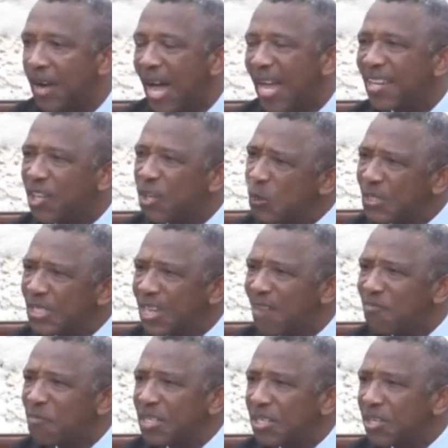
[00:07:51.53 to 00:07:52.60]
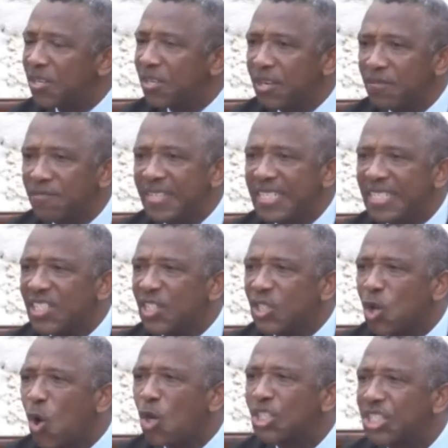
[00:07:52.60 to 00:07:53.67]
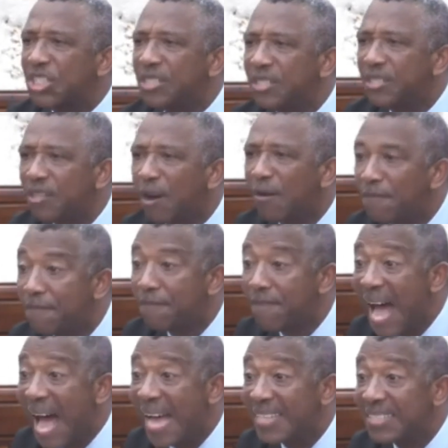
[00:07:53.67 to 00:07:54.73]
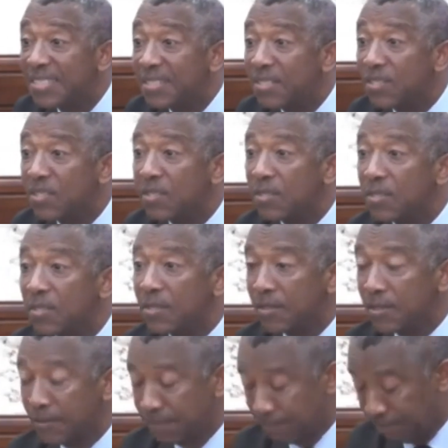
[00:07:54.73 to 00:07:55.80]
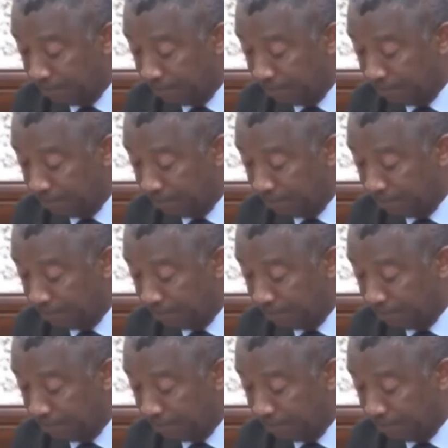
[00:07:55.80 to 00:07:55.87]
I accused the government earlier of distortion of facts.